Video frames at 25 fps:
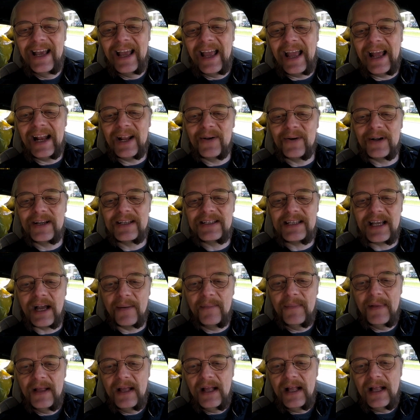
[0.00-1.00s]
anyways, yeah,
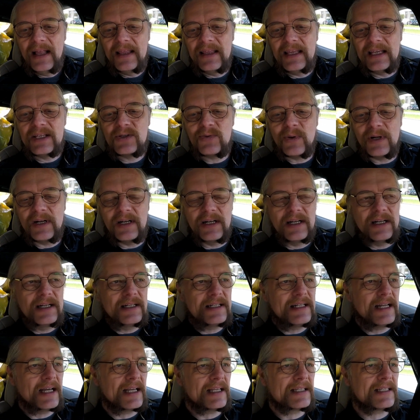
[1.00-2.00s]
this one
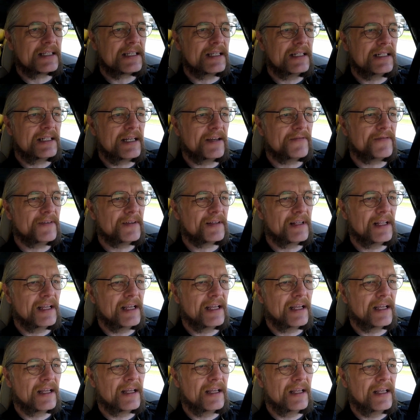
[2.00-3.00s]
does
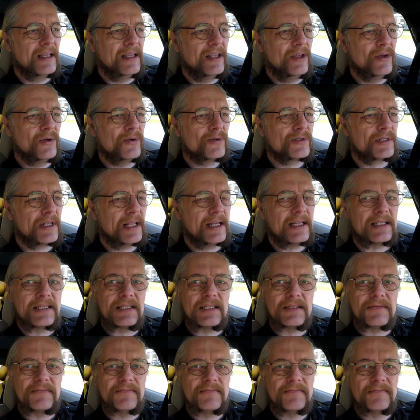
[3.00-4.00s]
definitely use
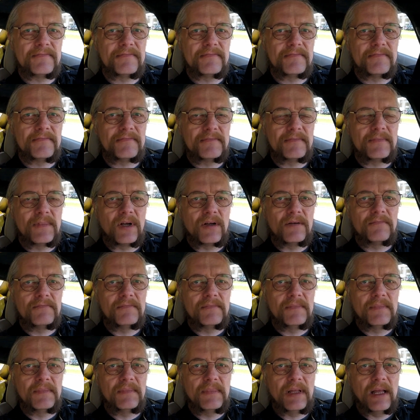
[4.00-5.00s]
less
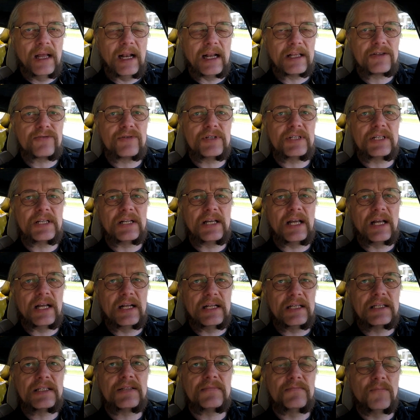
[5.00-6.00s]
electricity
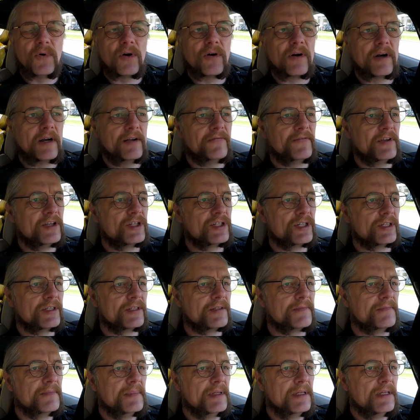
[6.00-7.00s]
and is more
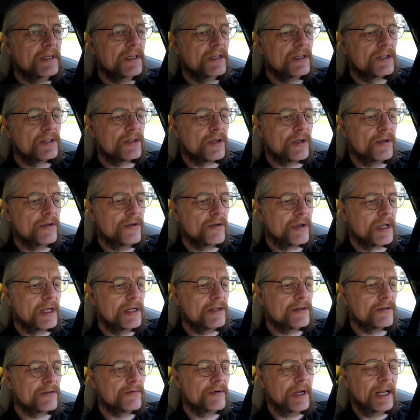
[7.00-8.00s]
efficient, so you can
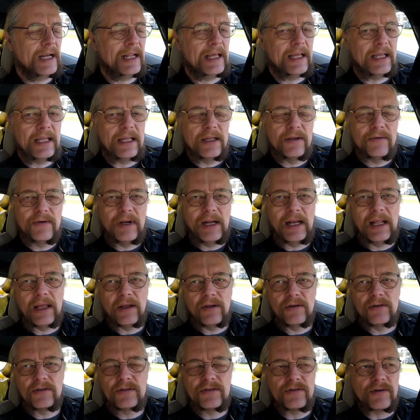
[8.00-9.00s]
do really
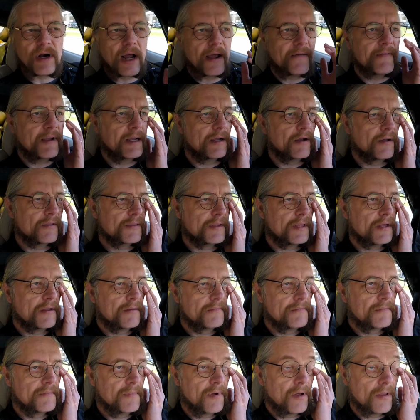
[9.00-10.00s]
good driving
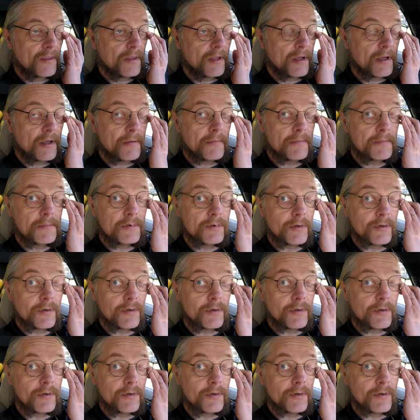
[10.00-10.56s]
on the